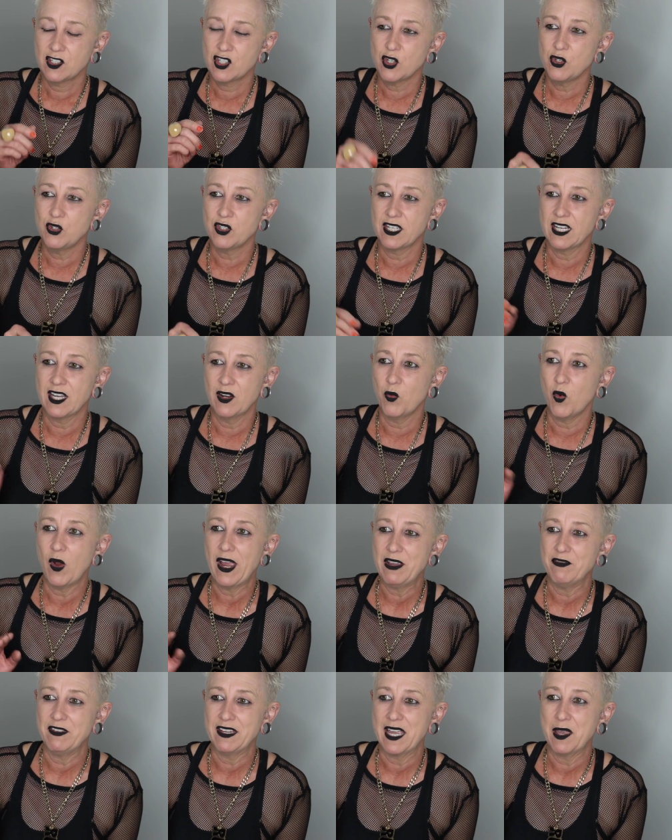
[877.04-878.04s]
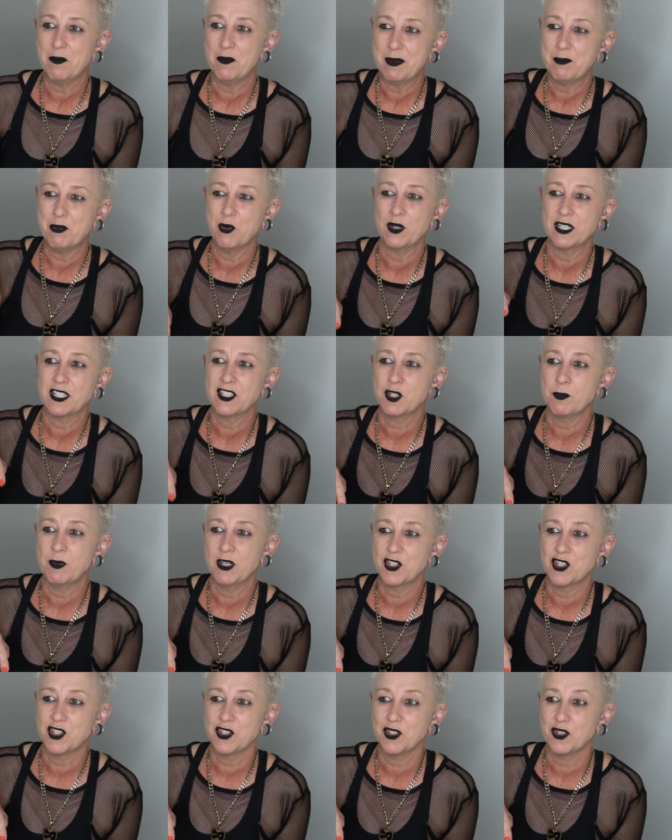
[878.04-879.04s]
tooting and waving at me, pointing to
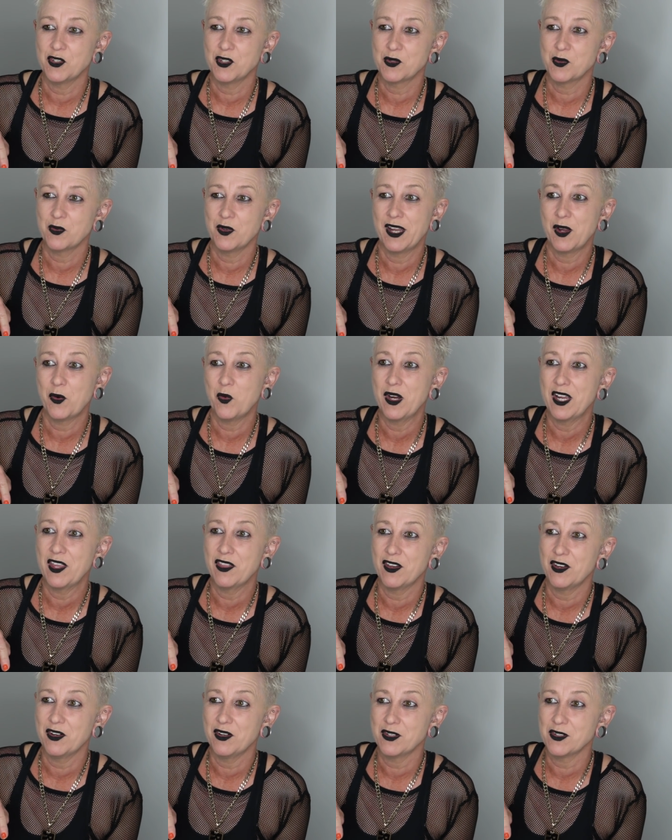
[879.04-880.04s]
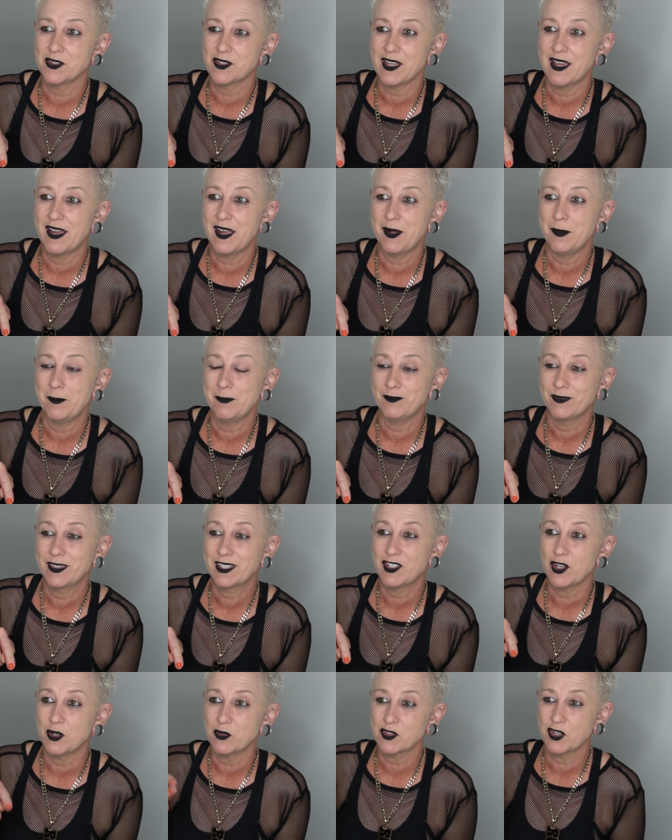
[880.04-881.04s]
my shoes when I wear those um,
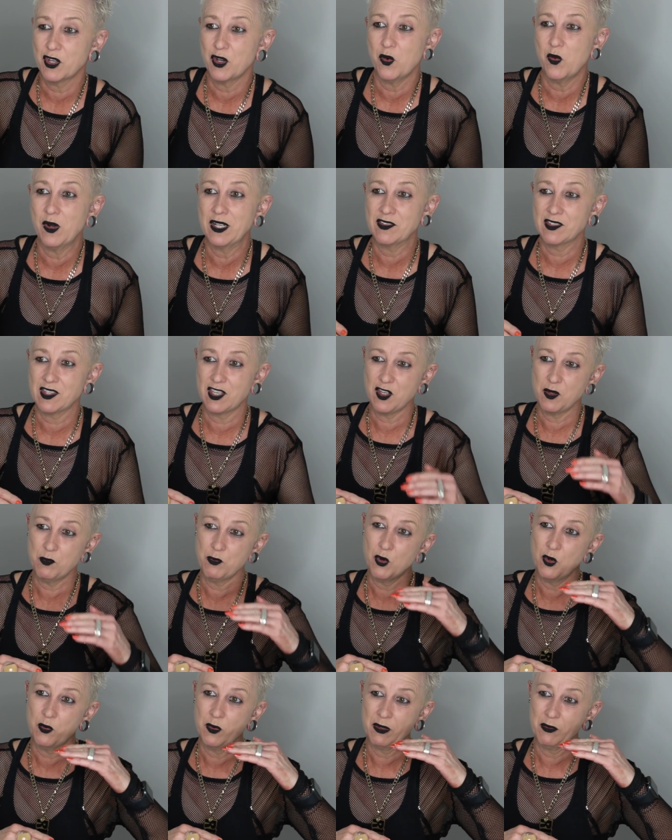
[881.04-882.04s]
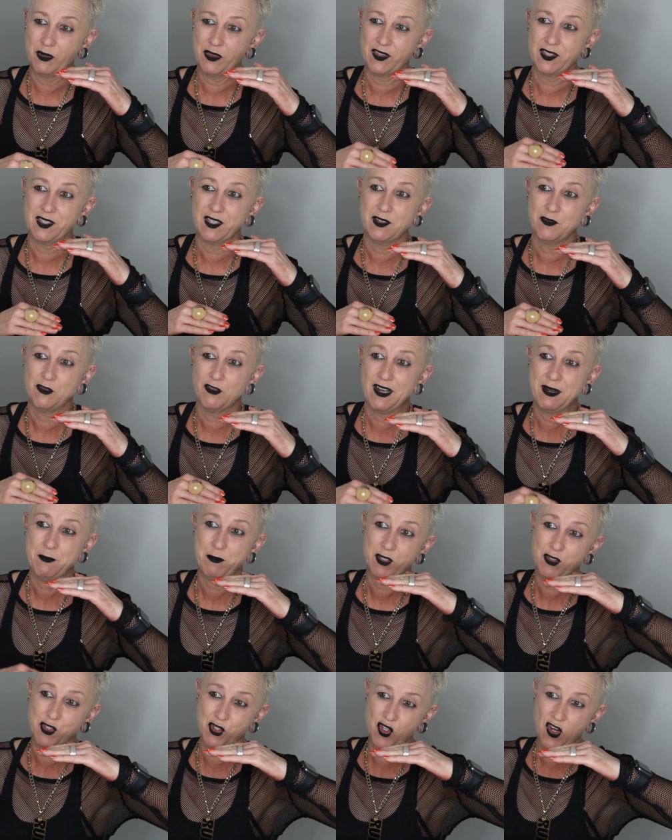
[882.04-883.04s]
Dolls Kill ones that you bought me with the rainbow
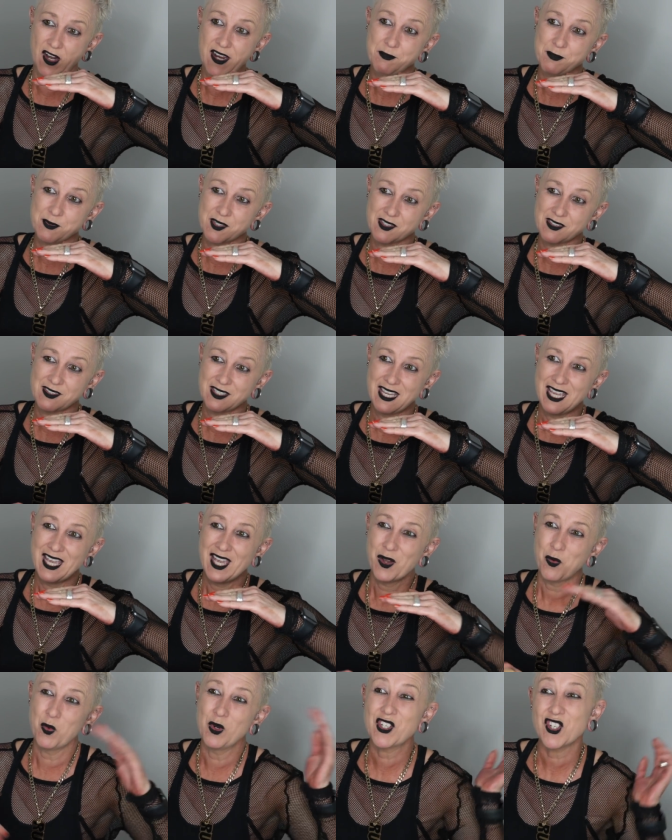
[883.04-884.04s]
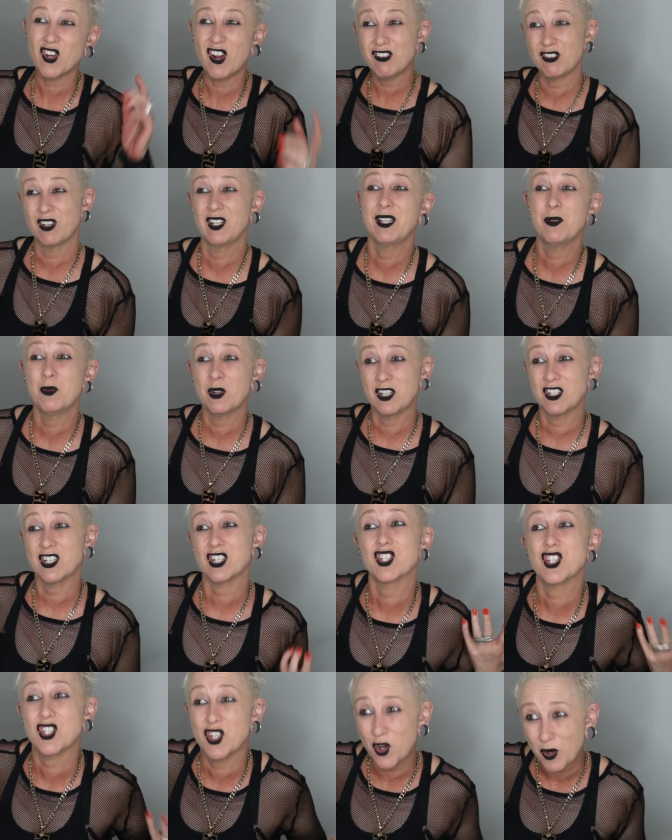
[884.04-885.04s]
stripes. Oh which yes. I really wanted
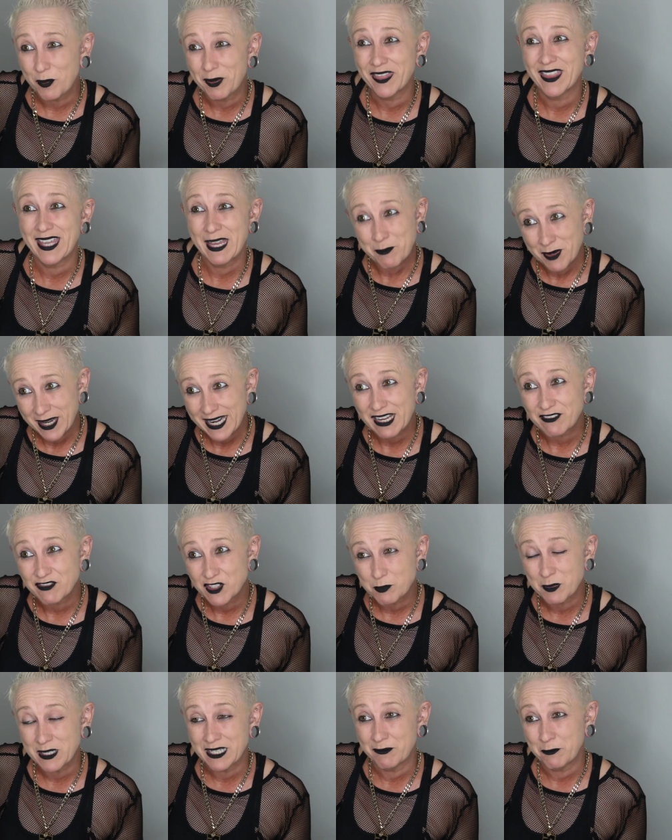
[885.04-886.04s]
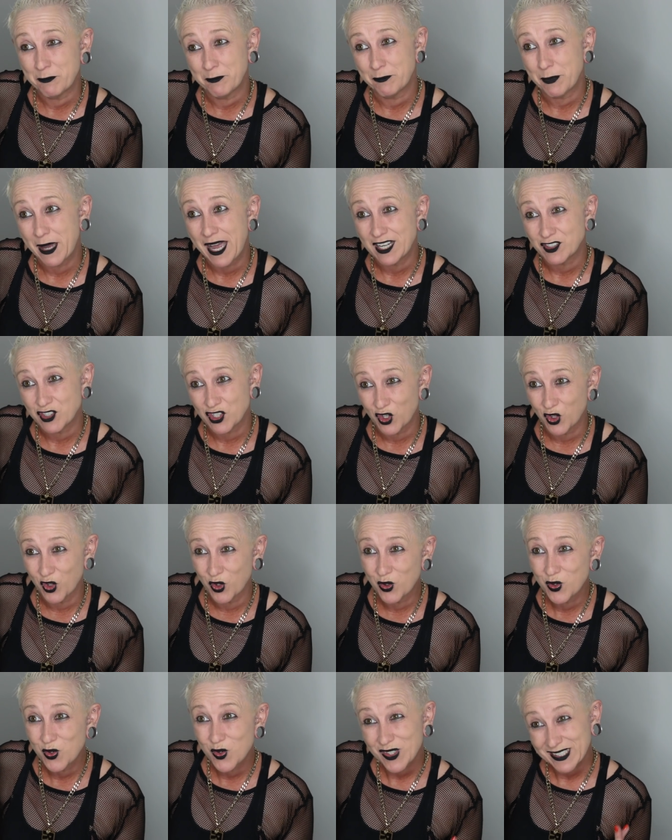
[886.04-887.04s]
to show, but that might have to be in part that two.
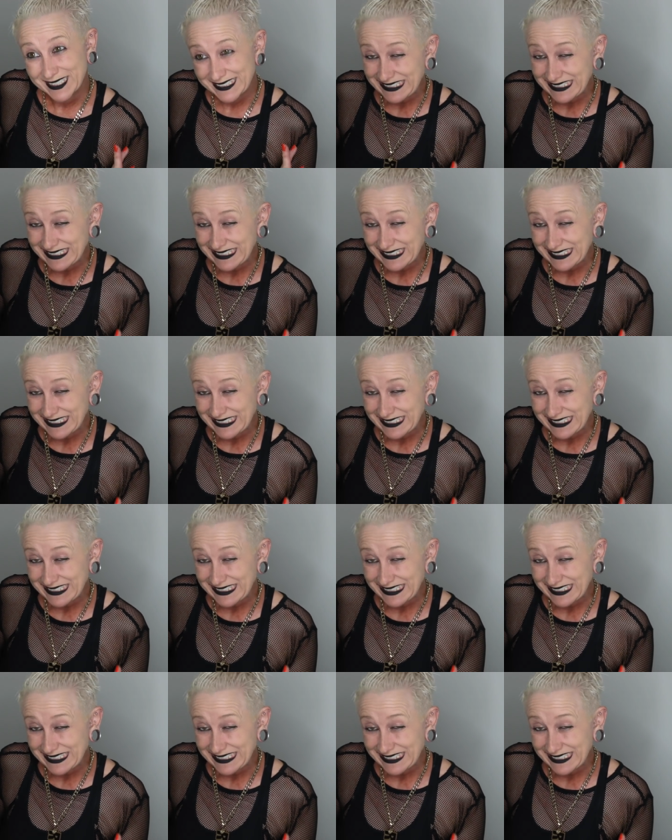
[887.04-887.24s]
part